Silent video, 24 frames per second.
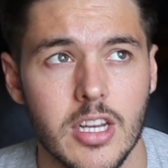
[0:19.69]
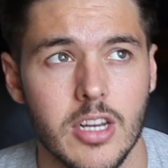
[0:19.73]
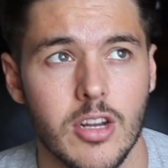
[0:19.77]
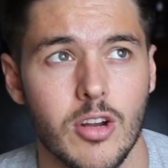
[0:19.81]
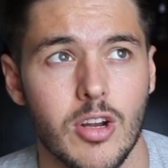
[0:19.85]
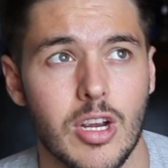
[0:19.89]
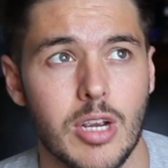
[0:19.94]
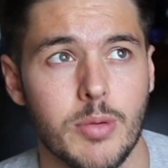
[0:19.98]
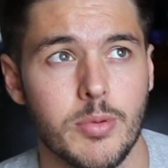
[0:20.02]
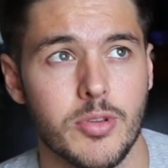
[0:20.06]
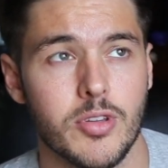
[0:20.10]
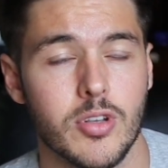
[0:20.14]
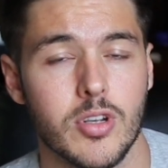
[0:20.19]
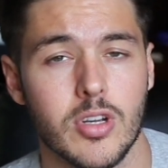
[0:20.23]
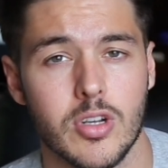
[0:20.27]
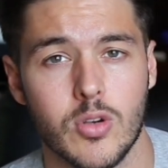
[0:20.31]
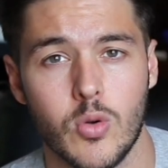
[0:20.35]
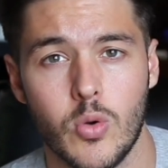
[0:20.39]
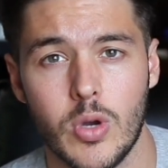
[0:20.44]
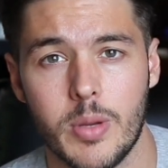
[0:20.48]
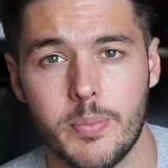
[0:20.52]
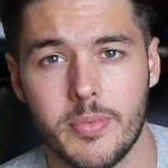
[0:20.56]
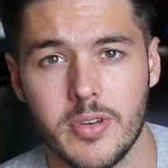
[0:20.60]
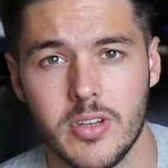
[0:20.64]
you're able to
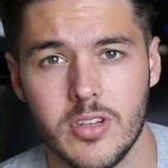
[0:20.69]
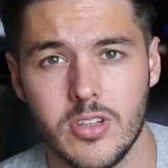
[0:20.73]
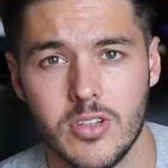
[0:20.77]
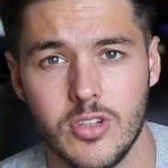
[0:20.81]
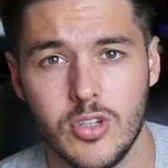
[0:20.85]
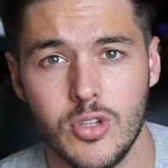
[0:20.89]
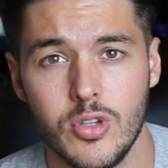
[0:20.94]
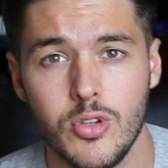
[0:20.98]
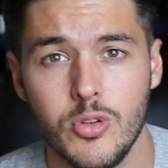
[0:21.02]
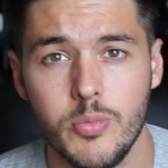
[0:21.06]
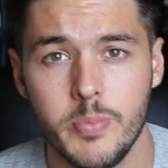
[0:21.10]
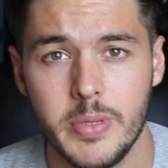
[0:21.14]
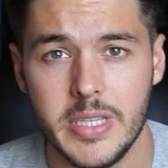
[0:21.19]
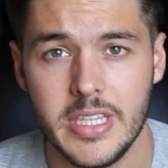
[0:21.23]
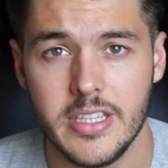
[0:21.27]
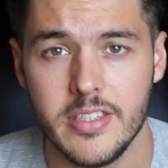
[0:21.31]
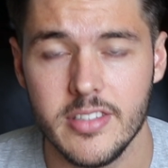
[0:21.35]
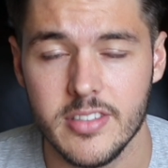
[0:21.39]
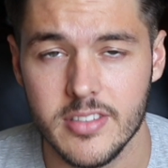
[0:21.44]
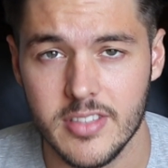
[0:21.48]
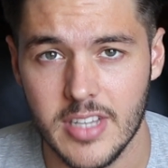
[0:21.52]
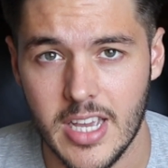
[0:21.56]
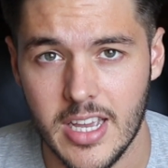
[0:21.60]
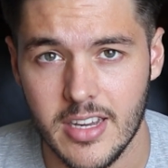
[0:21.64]
equip
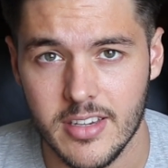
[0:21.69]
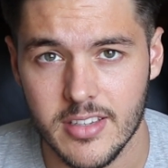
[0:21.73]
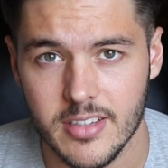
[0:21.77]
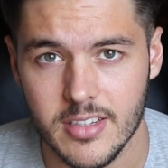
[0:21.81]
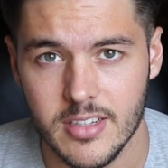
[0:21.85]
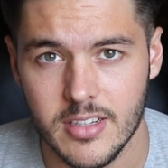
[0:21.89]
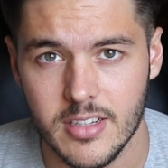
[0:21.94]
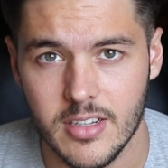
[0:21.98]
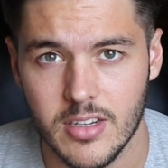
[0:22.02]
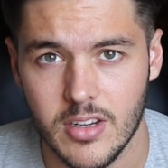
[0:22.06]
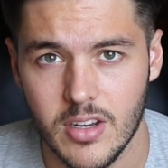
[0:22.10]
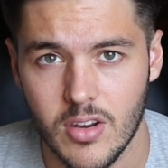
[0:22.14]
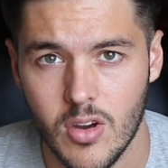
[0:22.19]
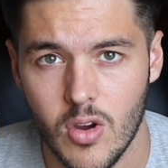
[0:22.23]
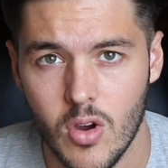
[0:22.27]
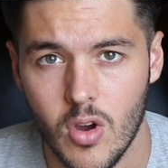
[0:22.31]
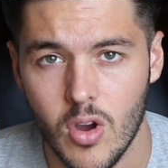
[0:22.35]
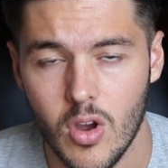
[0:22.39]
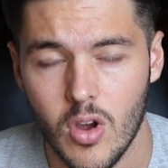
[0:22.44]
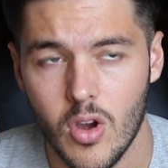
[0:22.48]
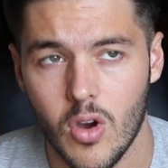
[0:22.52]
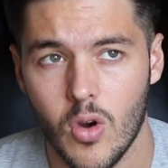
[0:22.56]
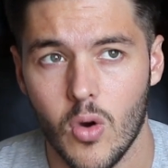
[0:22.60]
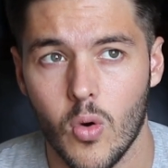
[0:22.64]
2-piece set
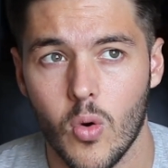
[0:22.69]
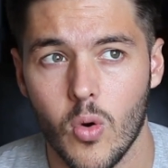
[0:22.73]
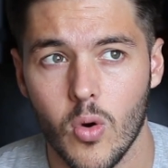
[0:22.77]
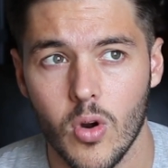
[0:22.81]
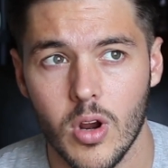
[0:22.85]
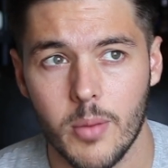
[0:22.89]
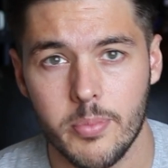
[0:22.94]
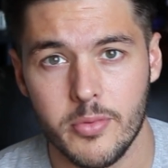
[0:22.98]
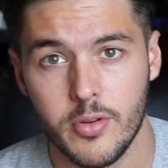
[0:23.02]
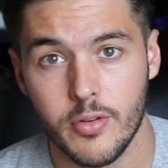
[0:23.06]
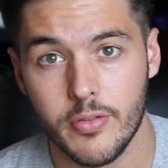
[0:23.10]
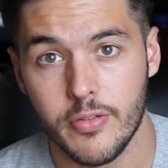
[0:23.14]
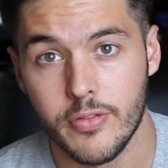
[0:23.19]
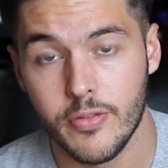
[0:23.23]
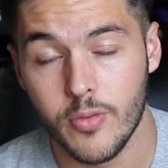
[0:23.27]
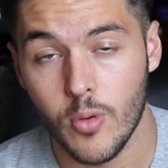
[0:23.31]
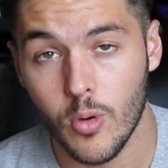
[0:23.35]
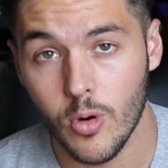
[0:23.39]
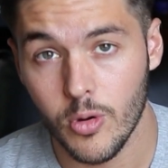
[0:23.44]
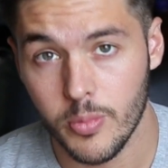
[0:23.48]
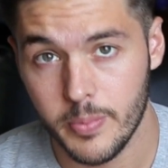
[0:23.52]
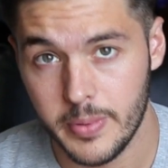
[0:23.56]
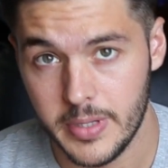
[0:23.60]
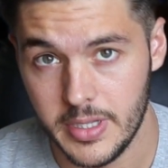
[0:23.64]
or up to
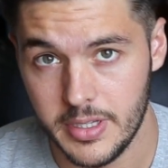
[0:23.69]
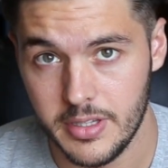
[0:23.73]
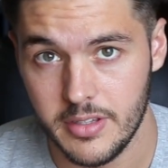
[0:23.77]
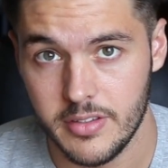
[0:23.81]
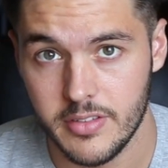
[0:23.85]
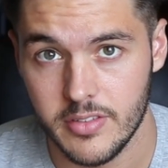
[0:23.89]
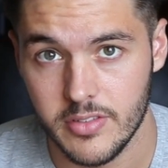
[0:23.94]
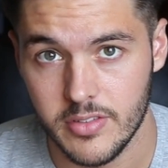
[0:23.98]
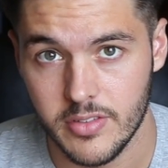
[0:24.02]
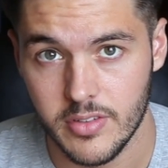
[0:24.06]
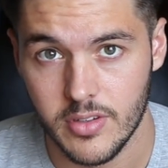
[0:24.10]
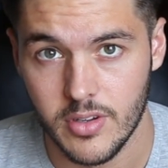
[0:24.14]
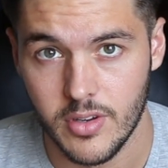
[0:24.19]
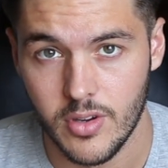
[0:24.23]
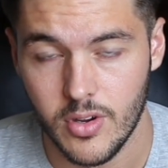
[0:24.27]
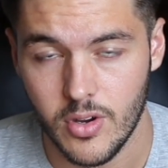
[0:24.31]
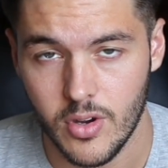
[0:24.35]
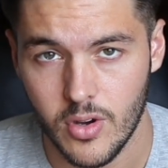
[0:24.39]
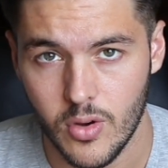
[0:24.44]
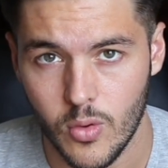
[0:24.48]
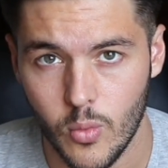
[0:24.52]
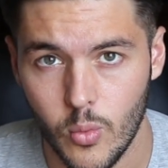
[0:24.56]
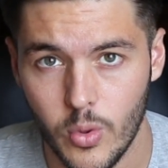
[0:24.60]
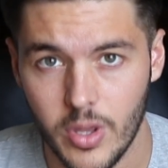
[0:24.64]
4-piece
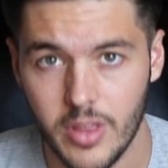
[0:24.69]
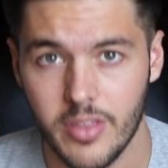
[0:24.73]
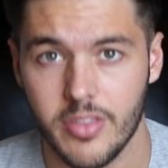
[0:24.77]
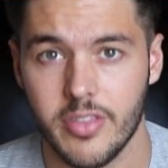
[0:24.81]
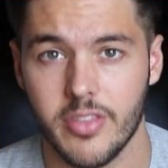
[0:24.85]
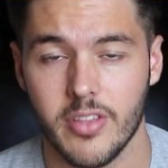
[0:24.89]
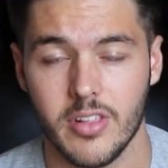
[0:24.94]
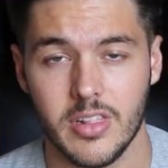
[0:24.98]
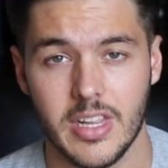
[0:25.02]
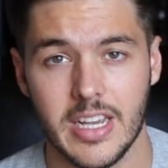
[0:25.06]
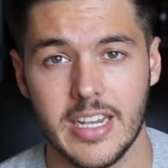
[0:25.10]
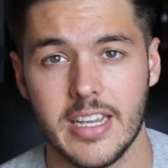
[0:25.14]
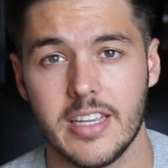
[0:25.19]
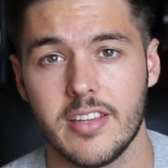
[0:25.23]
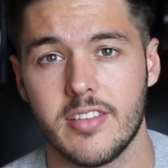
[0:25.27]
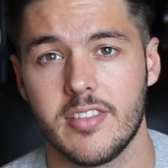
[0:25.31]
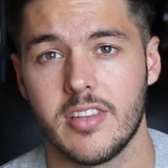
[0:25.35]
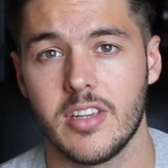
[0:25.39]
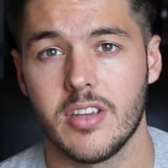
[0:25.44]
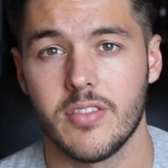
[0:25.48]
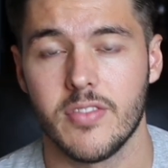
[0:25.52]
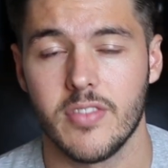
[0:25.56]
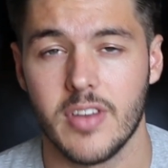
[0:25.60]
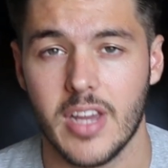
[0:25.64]
with the
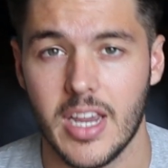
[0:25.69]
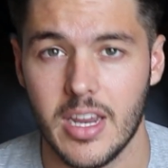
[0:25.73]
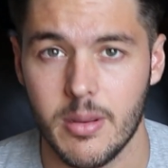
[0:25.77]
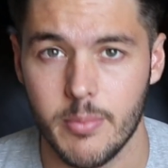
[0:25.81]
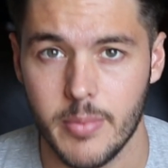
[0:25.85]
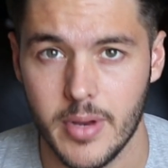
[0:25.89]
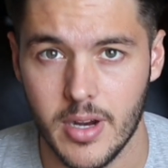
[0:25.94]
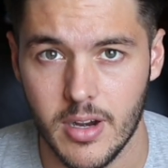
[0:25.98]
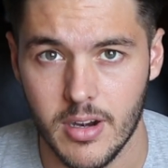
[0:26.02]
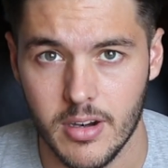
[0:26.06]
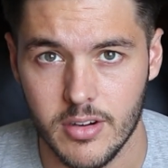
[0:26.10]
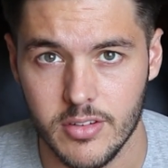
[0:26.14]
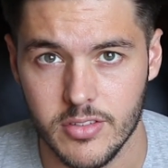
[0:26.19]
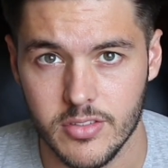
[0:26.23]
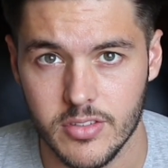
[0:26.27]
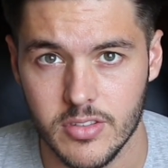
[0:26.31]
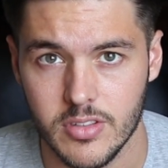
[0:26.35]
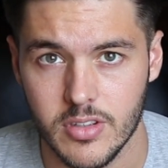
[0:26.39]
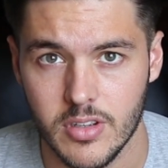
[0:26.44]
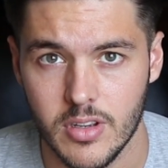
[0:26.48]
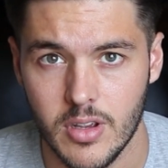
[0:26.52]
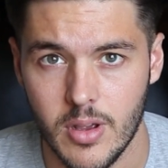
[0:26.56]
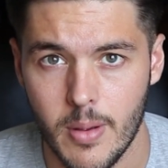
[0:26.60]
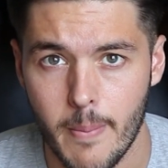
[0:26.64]
Legacy of
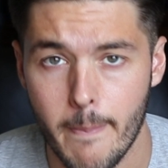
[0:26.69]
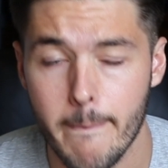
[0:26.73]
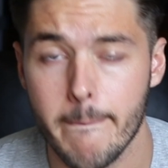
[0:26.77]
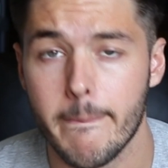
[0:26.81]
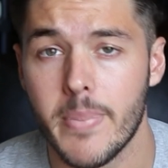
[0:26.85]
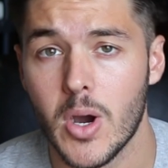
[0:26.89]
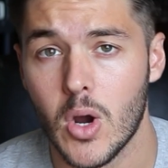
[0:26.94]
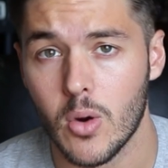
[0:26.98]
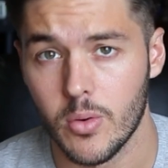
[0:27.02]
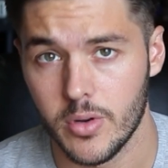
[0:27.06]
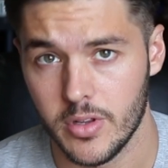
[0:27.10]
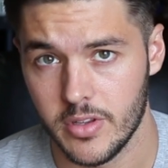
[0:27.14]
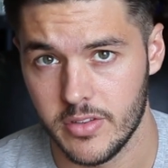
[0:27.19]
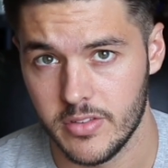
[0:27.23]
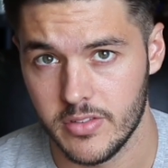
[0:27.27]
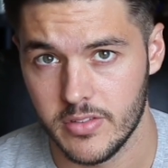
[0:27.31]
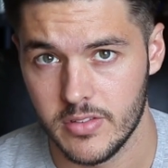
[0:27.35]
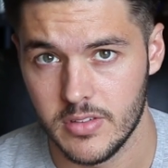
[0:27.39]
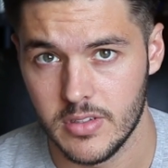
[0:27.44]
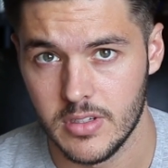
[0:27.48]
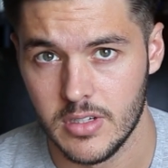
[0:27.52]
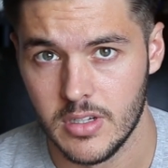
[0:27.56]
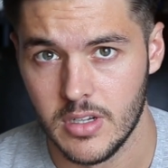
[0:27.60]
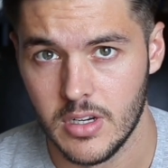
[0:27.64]
Nightmares
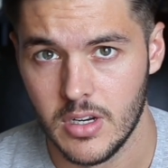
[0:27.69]
bonus.